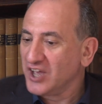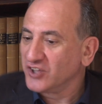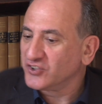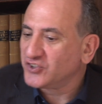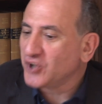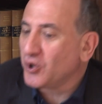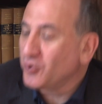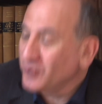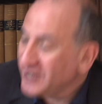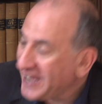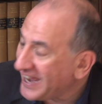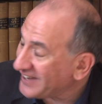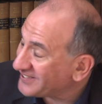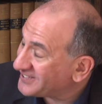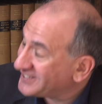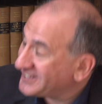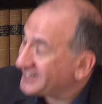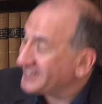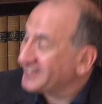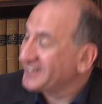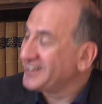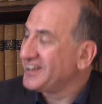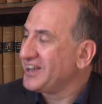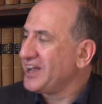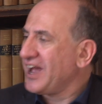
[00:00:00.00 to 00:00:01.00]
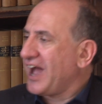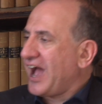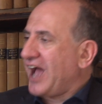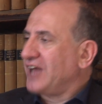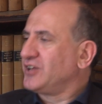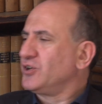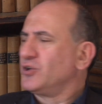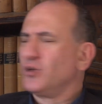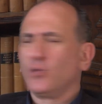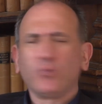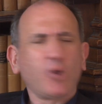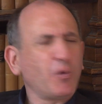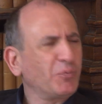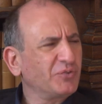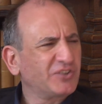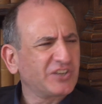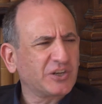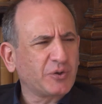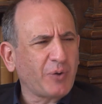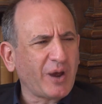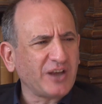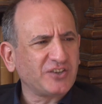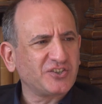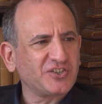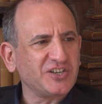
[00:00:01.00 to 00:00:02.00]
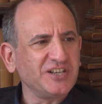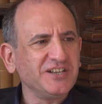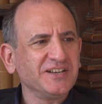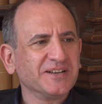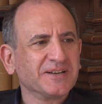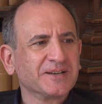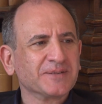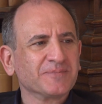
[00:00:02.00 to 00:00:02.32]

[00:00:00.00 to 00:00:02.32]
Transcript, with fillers: So yes, I don't know, what was the question?